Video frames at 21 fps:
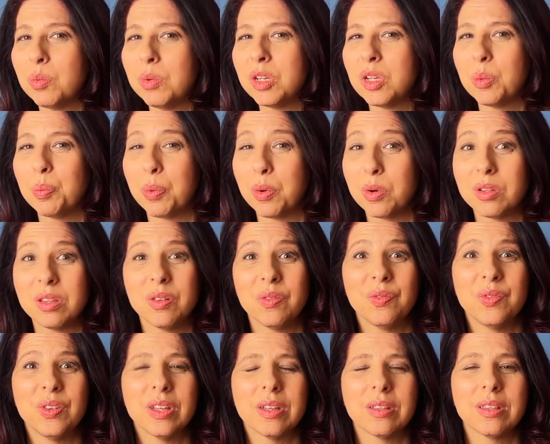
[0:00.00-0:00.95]
which a person
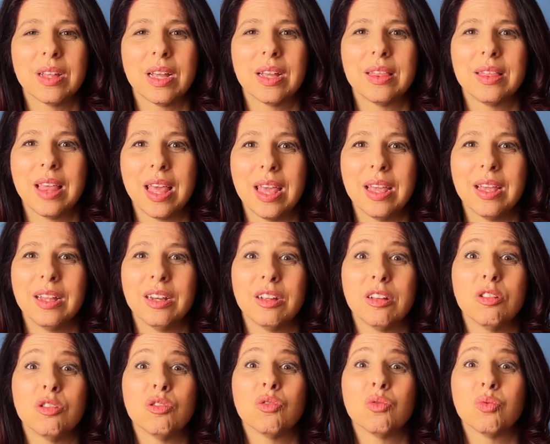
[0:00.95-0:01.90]
feels like they can
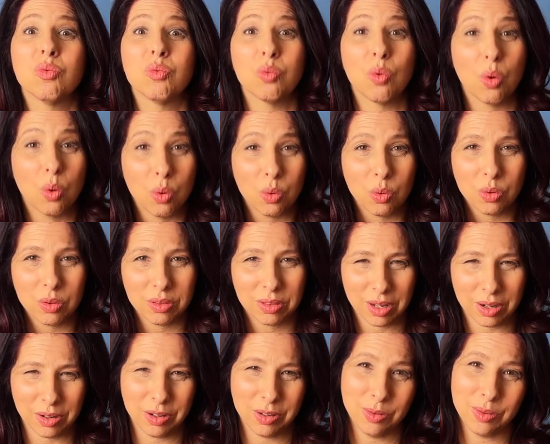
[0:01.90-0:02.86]
control
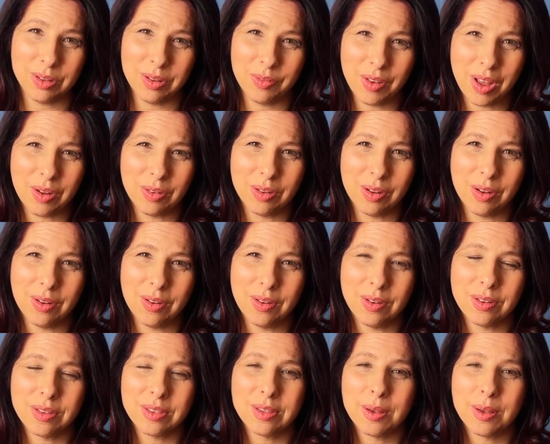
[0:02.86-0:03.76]
their use of alcohol.